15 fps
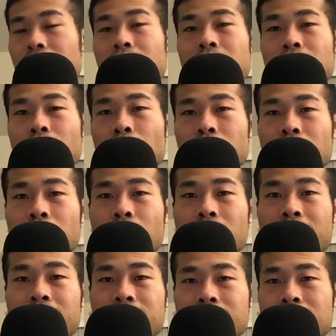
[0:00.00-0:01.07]
long tail
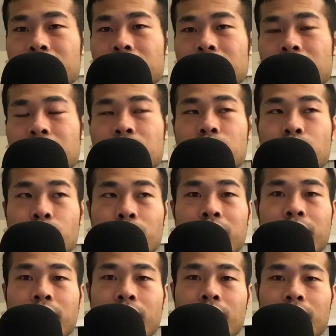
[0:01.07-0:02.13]
cases, it's really
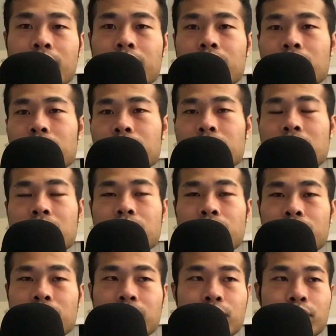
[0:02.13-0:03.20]
hard. So that's
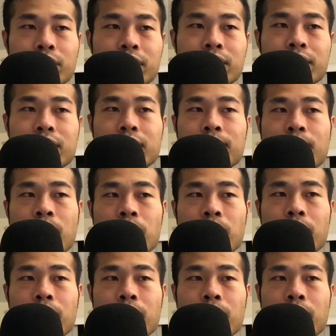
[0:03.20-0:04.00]
the reason